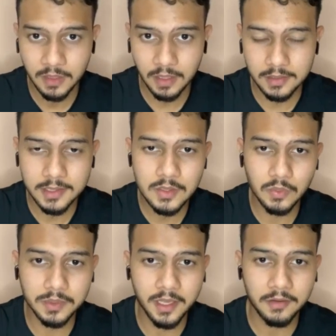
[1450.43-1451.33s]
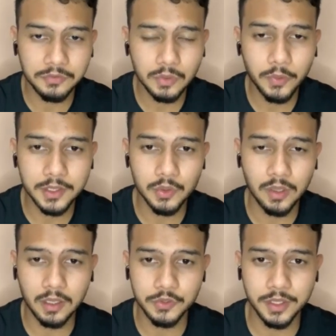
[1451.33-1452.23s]
And this will be helpful when you
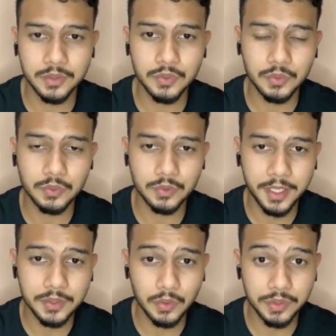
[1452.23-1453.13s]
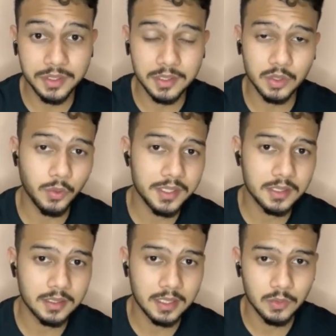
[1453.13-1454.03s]
are trying to write your research
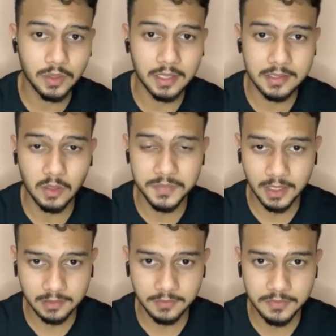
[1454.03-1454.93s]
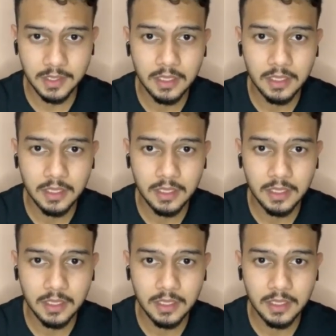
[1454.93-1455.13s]
question as well as objectives,